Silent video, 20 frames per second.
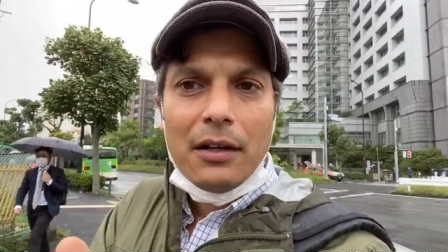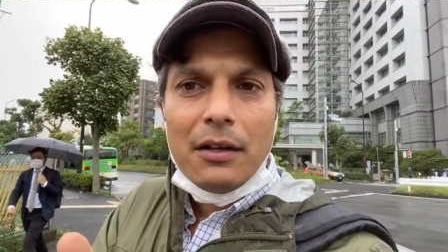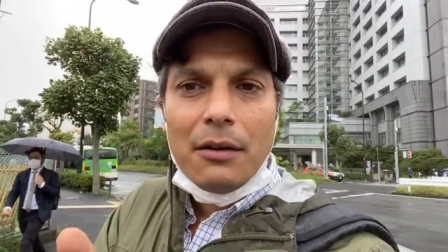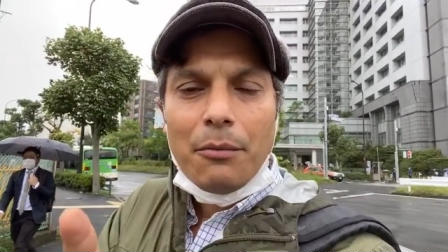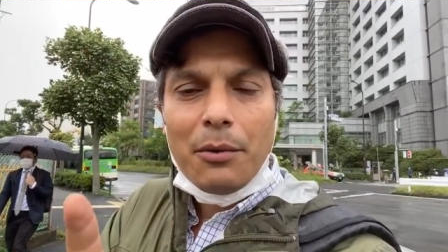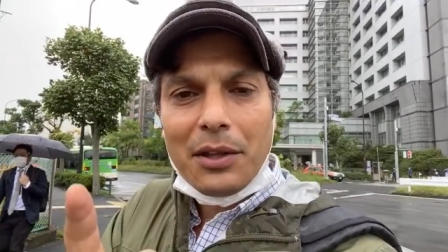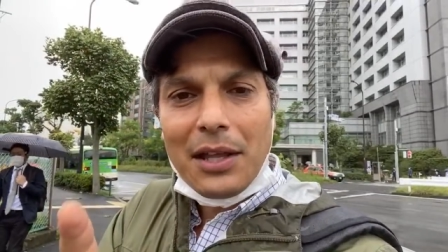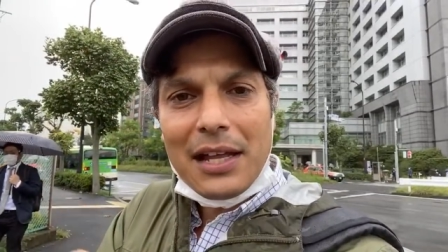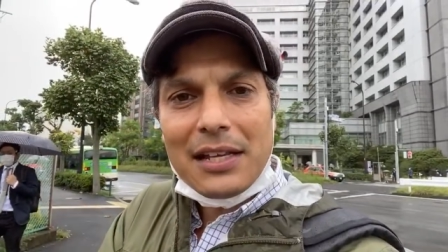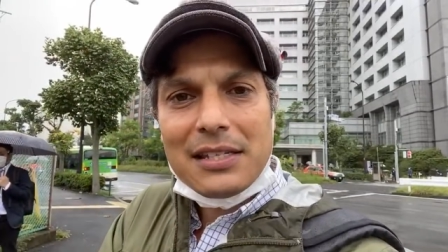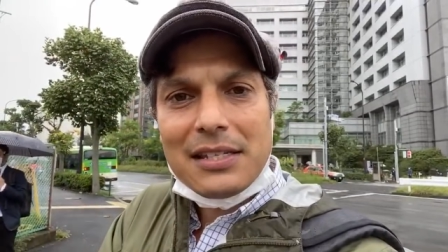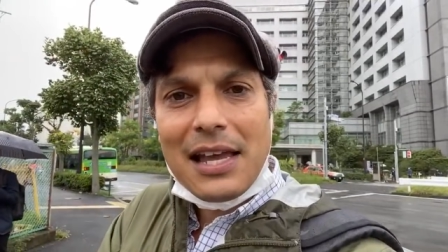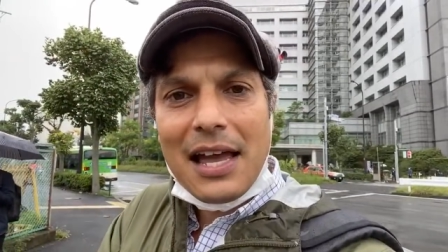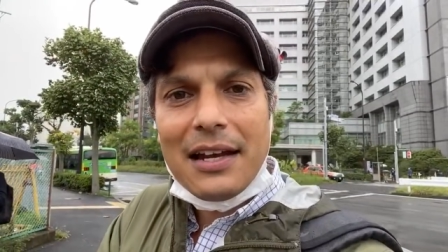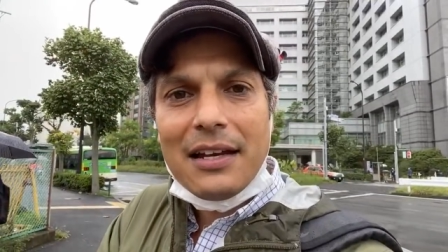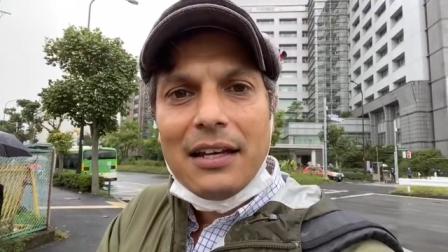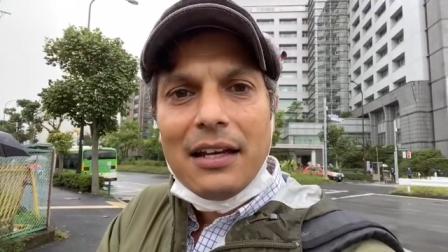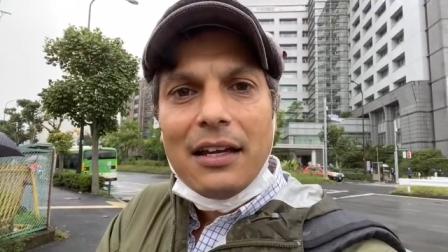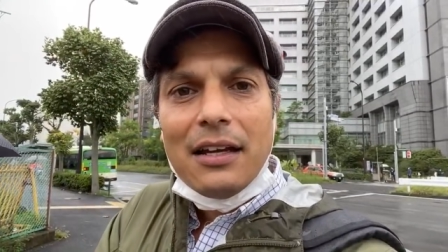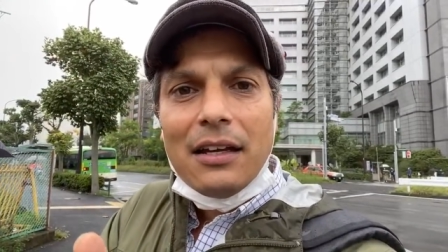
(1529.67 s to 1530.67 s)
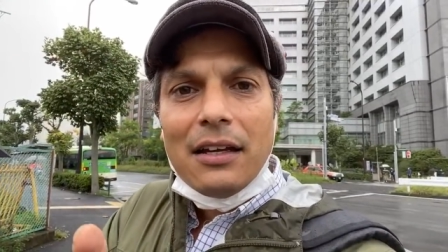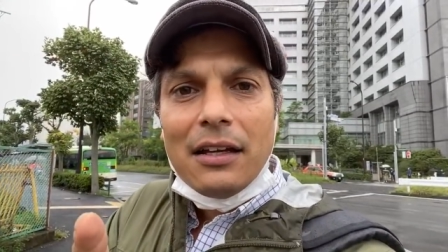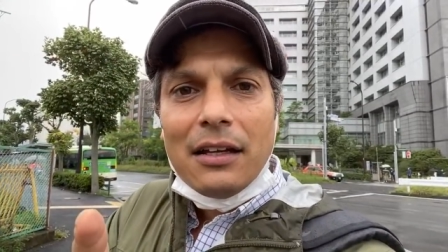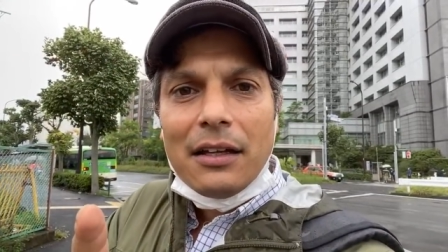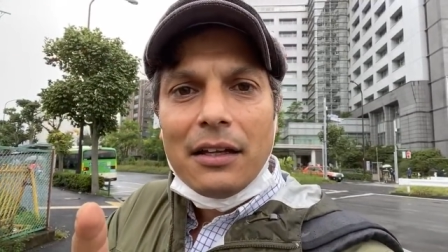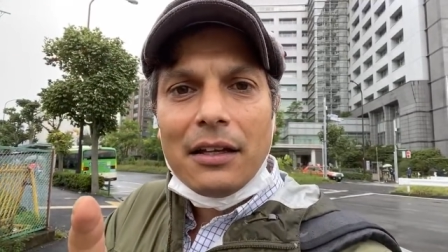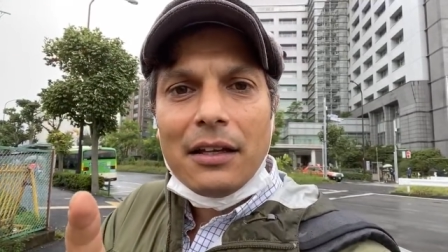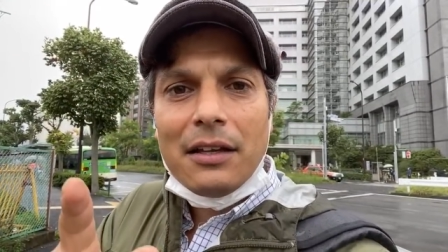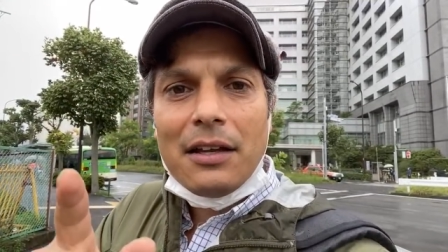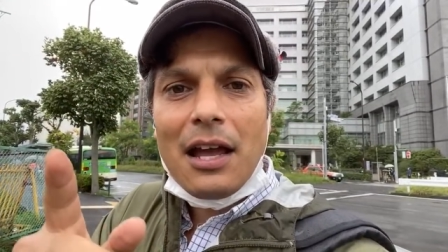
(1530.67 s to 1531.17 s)
with that said,
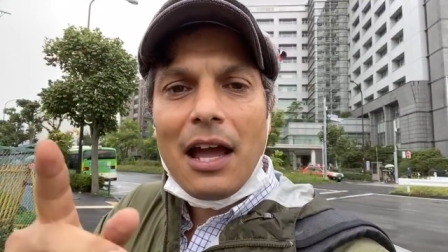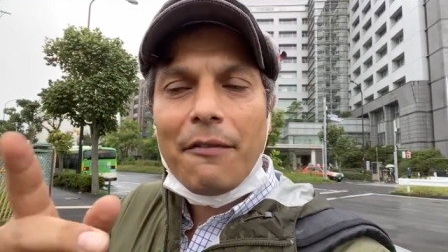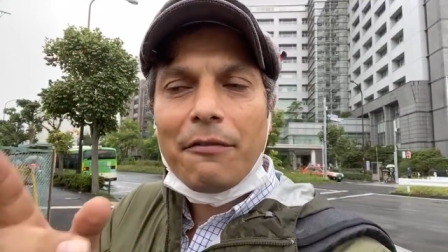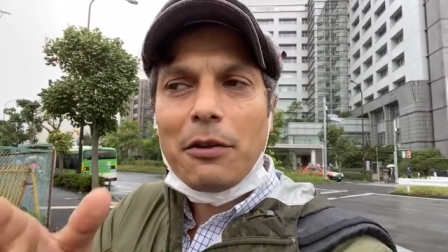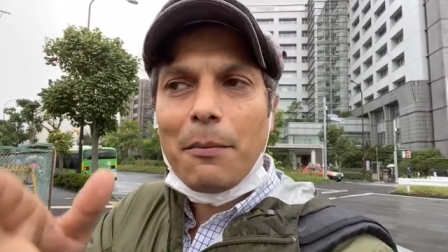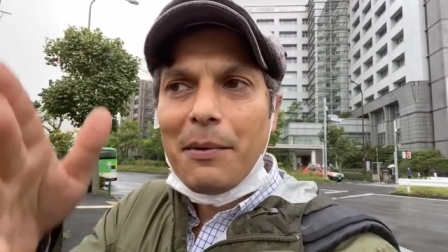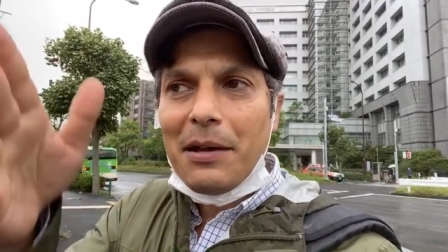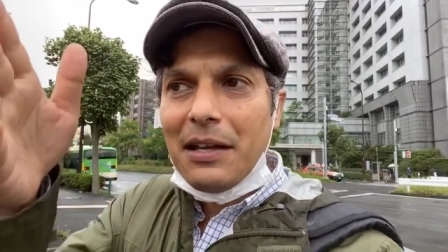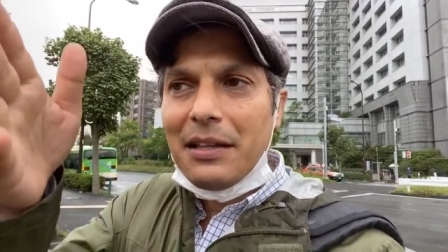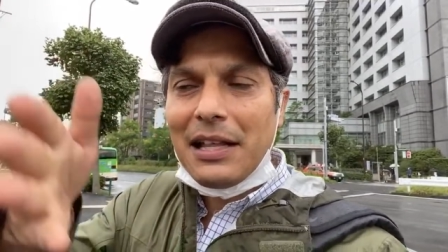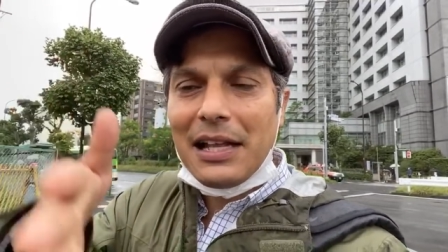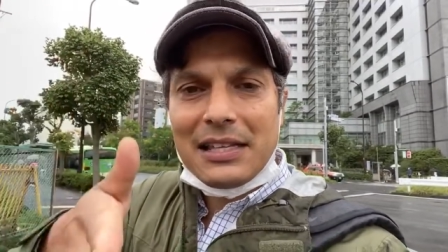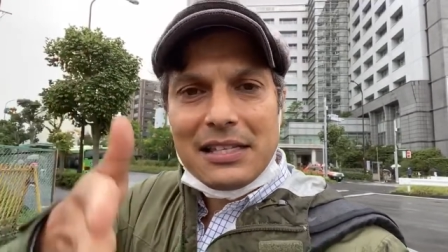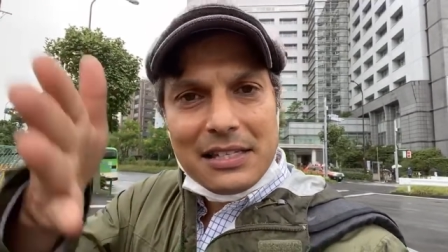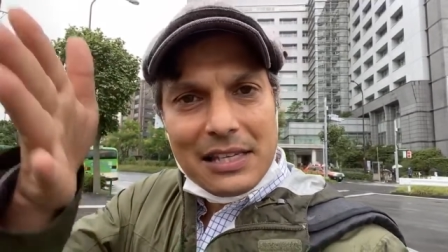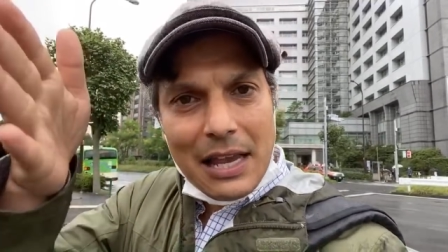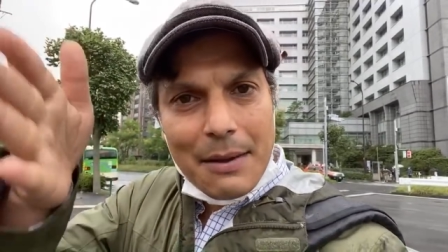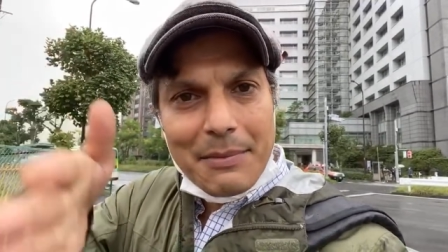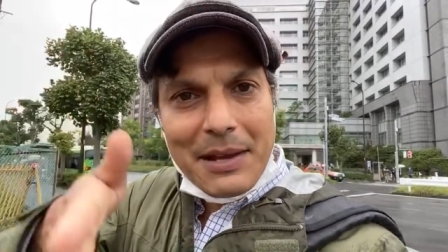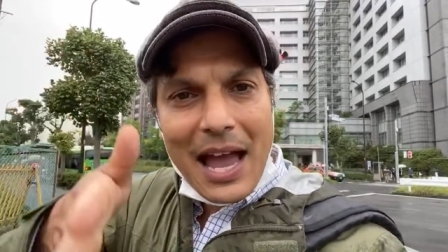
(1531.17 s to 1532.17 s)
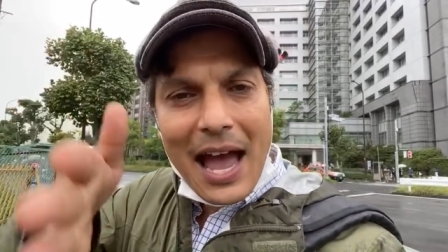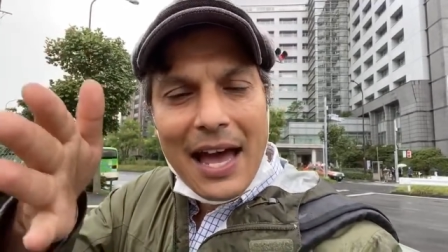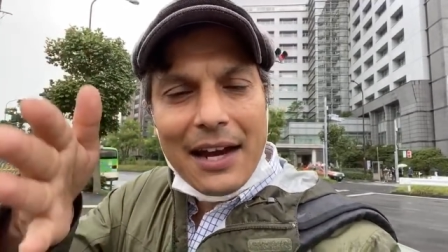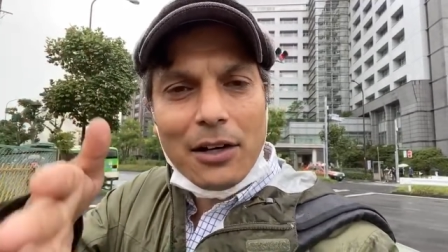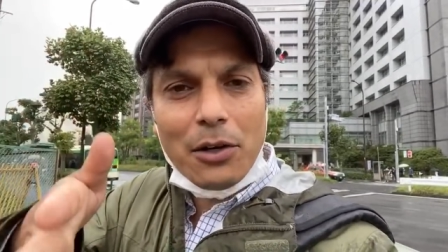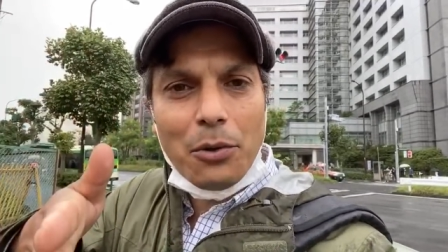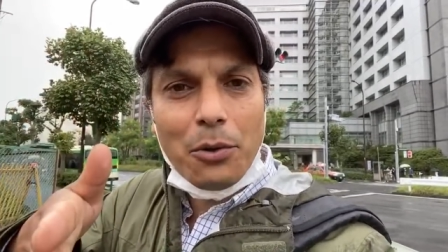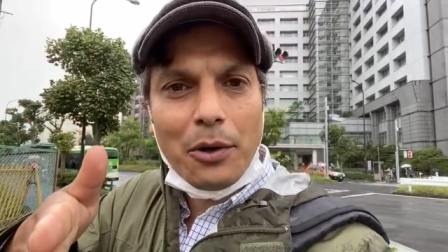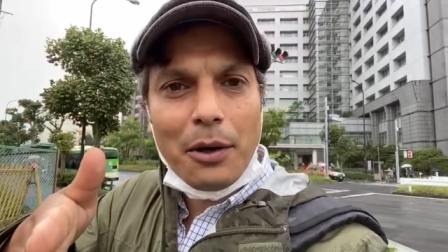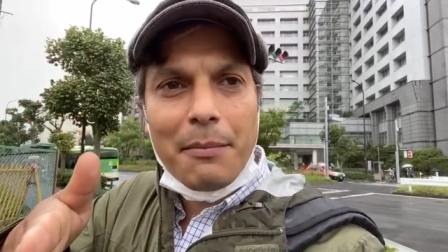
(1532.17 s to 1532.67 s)
you have to be in that same
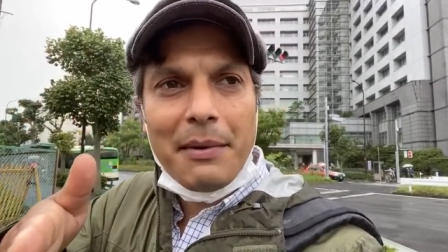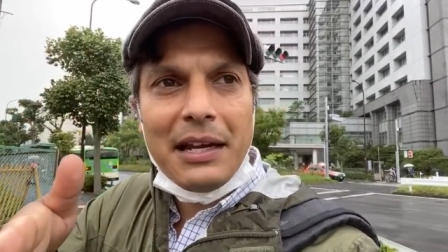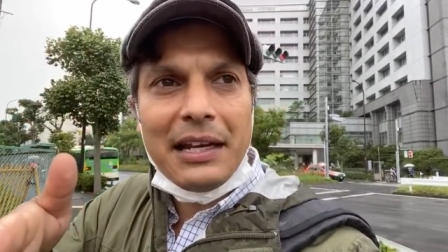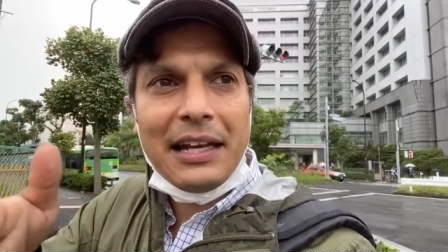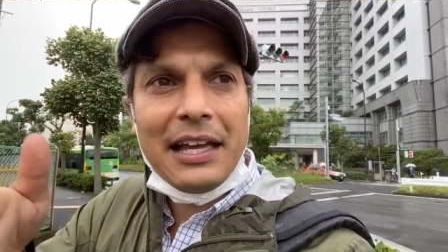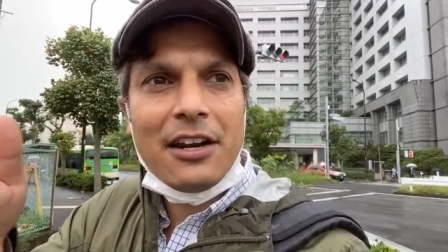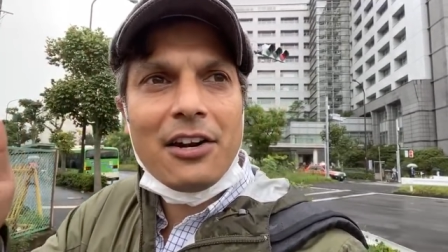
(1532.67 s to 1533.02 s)
category,